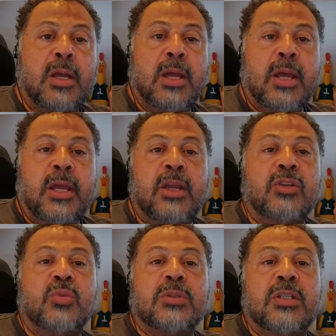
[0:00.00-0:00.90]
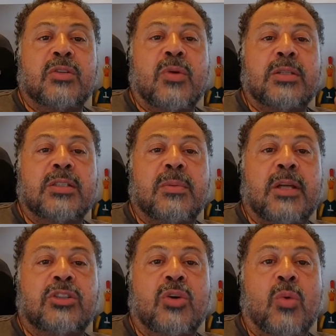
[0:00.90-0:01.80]
Here's what's interesting about
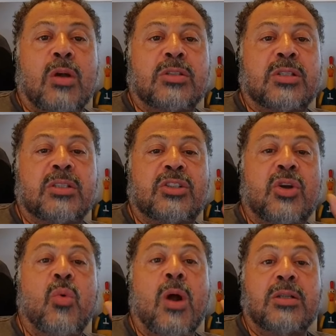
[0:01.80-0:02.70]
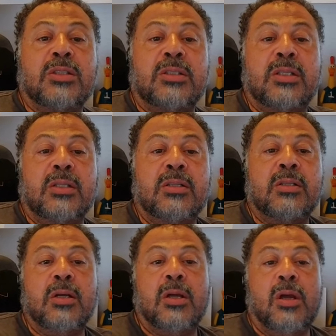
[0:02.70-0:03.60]
Joe Washington because Joe Washington
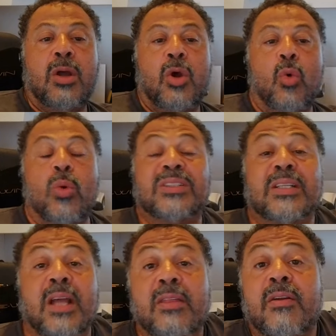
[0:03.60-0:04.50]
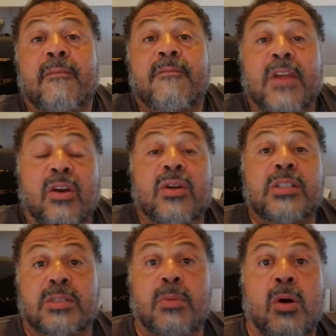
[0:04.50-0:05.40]
was another very
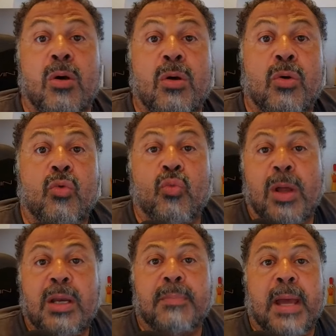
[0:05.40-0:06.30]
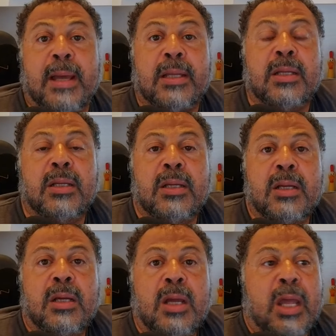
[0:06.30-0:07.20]
small running back.
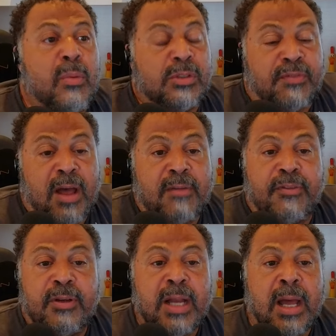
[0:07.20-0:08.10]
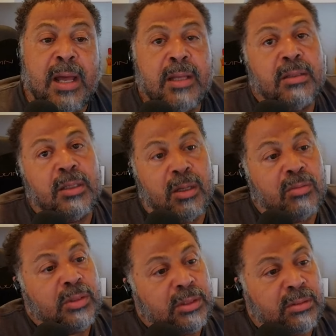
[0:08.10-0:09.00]
He was five foot nine. You know,
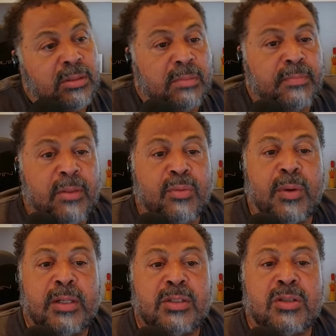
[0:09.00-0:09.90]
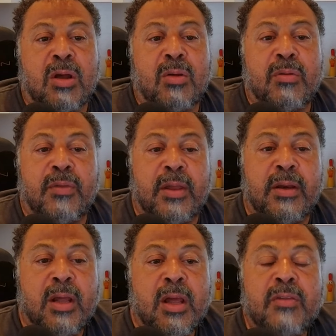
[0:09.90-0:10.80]
he's about three inches taller than
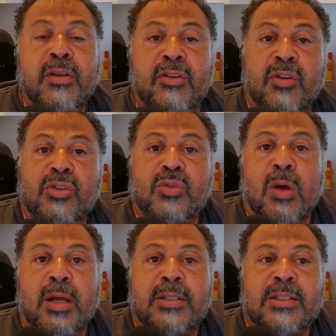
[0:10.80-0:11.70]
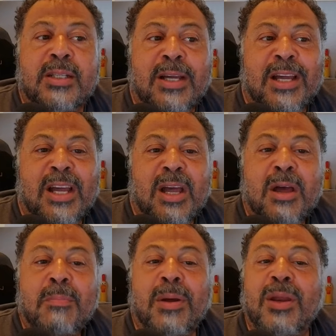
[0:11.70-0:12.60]
than Deuce was,
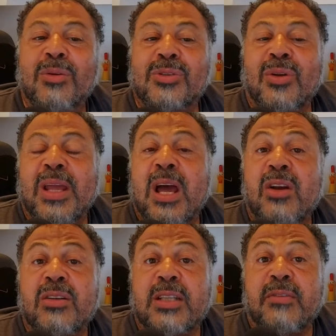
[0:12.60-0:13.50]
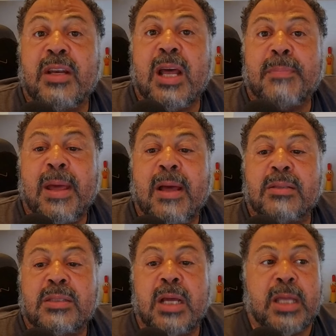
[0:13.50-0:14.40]
but he was only 179
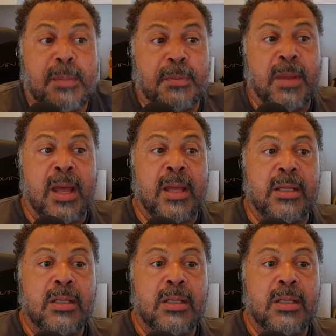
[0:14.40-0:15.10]
pounds. Now, keep in mind,